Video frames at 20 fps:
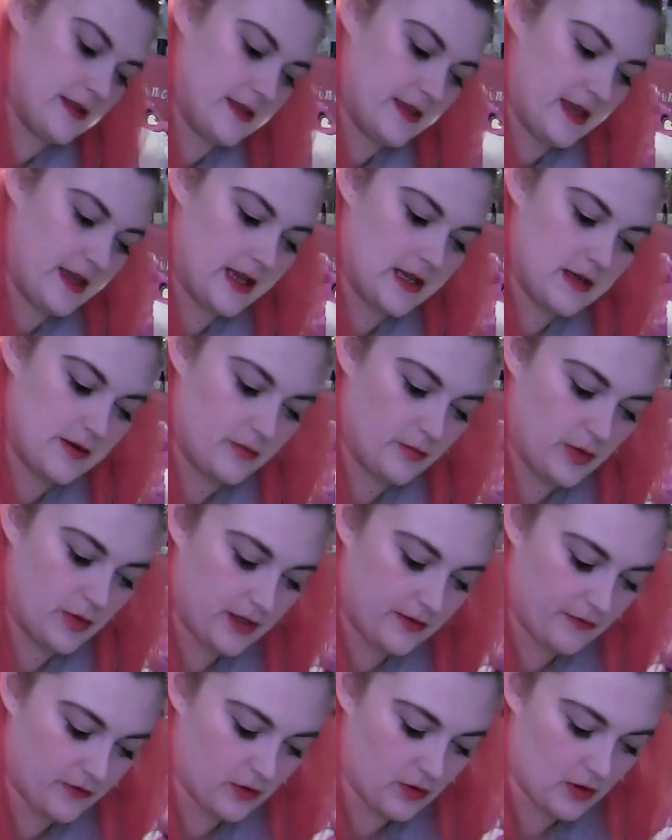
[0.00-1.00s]
then we
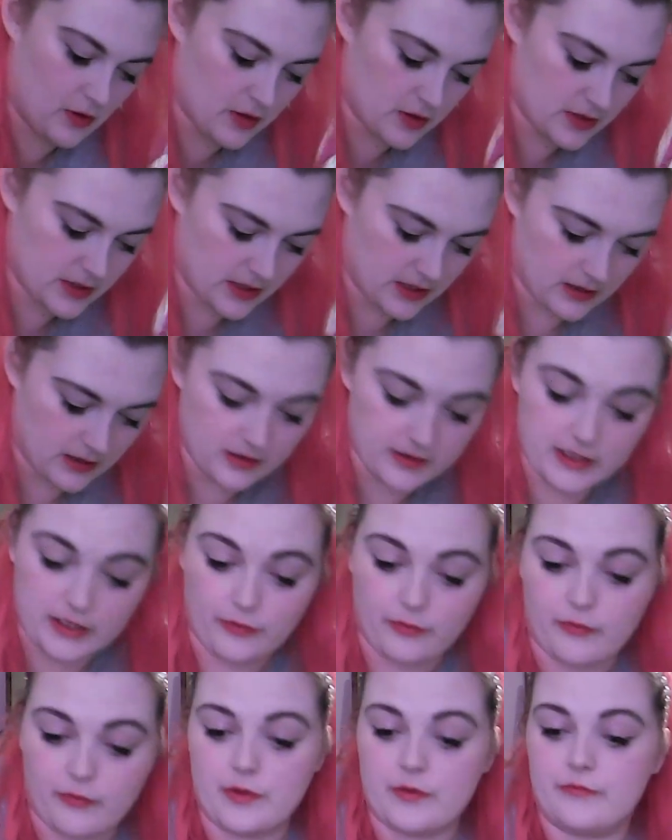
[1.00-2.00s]
have got, I got this
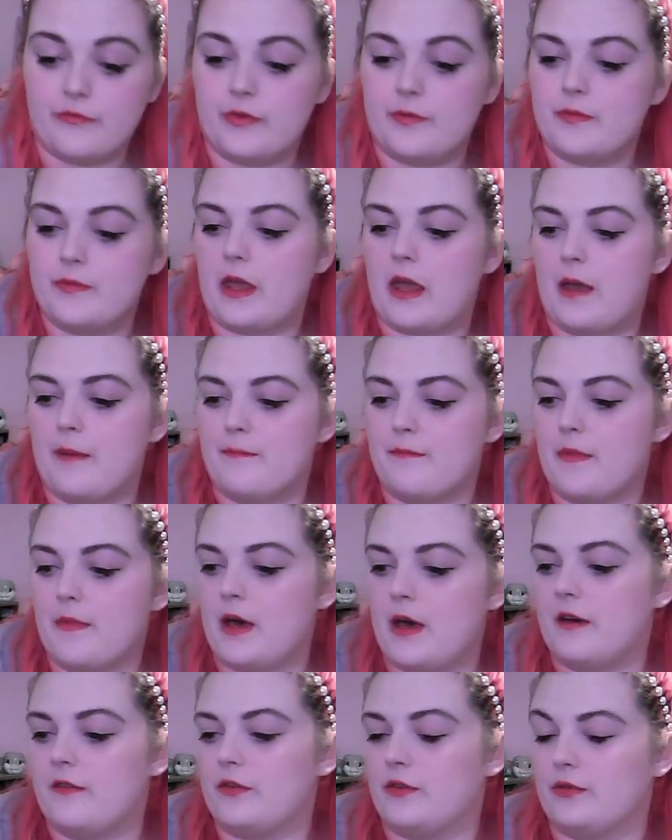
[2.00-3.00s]
from the
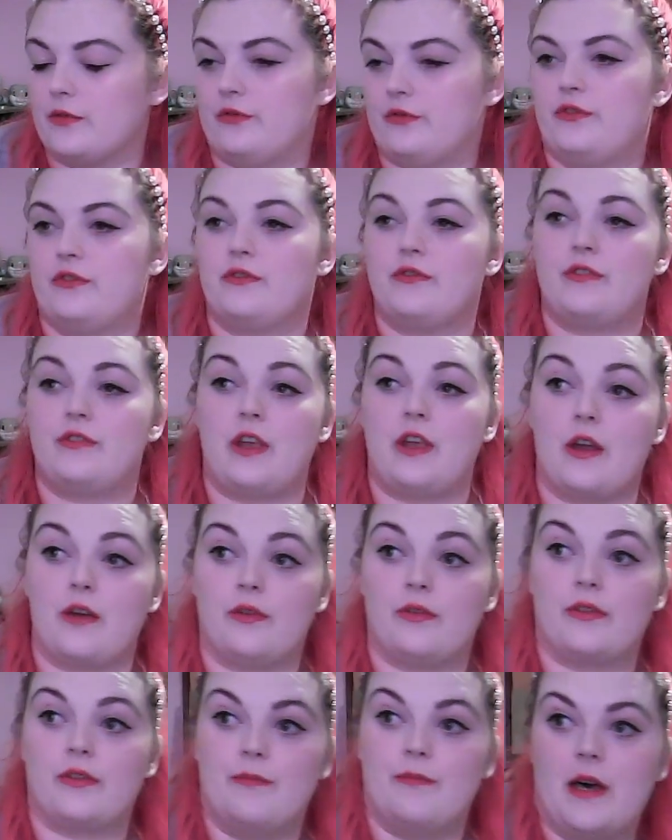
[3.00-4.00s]
Marvel Studios,
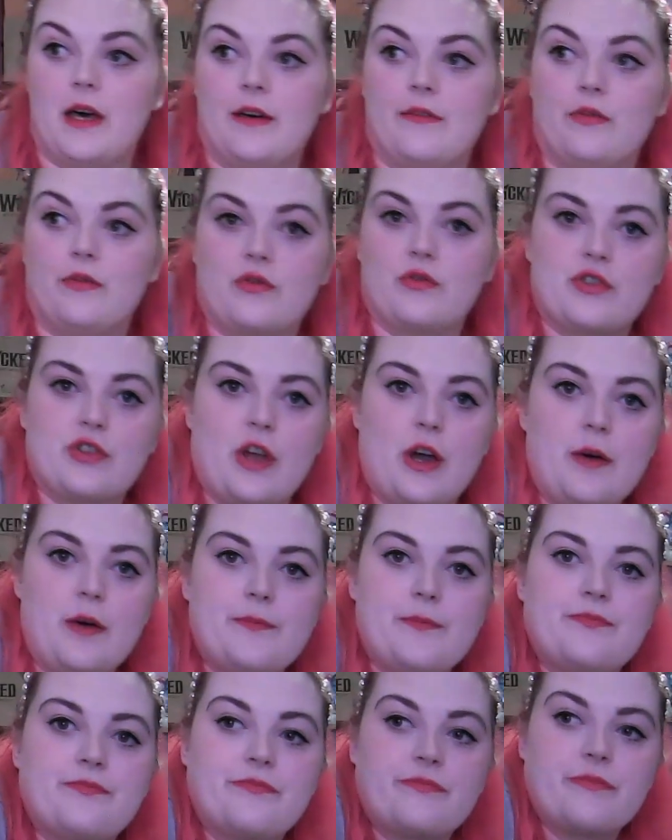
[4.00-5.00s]
the Marvel shop.
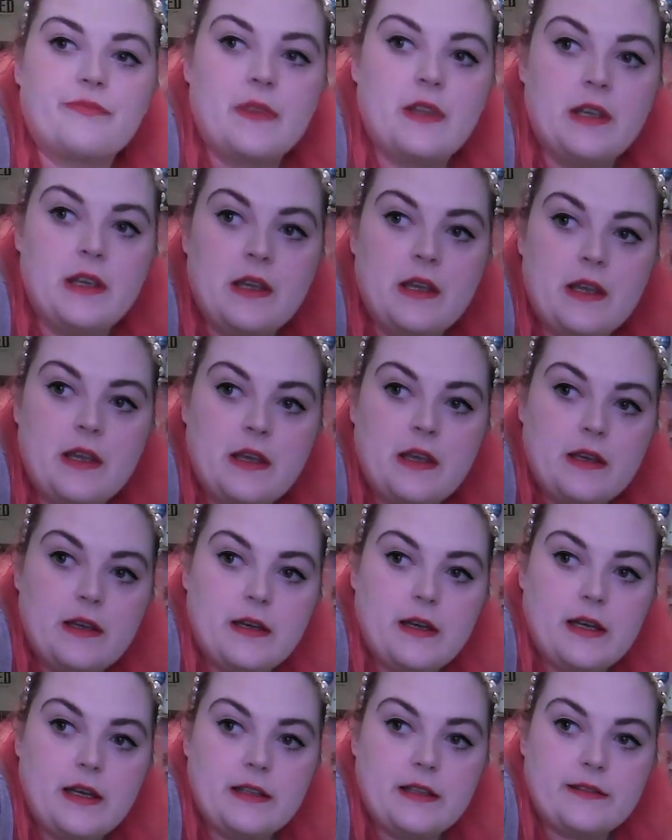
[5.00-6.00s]

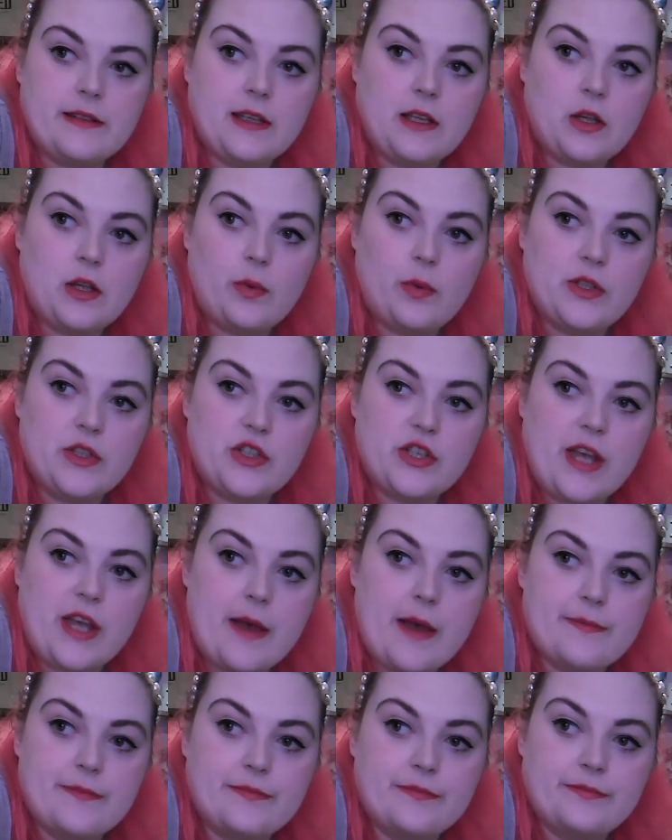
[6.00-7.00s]
And it's the Quinjet.
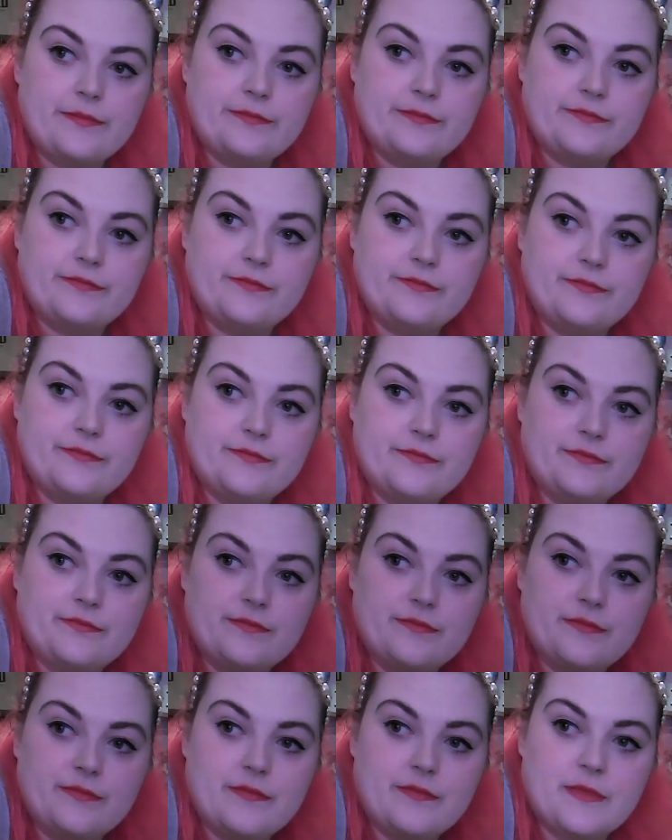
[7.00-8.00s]

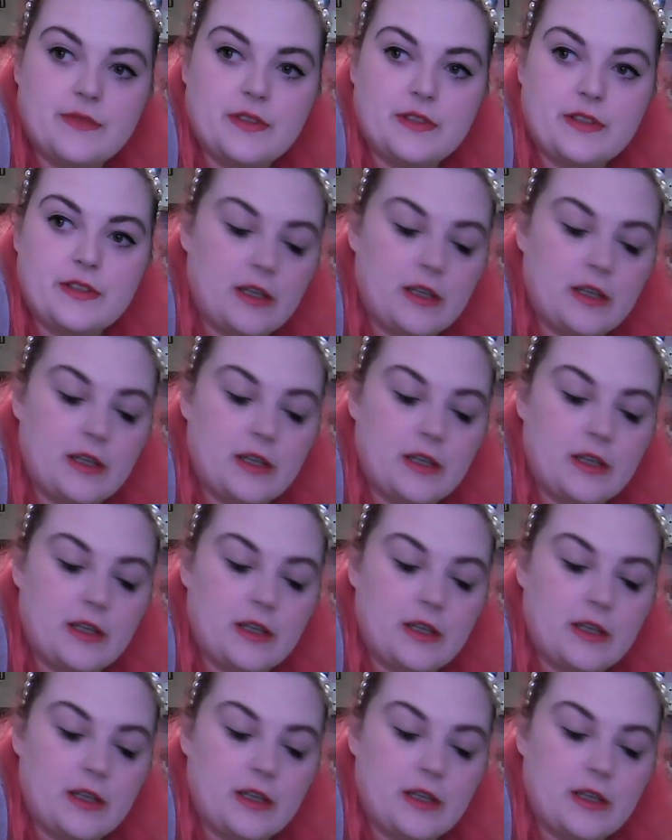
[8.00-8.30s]
I was like,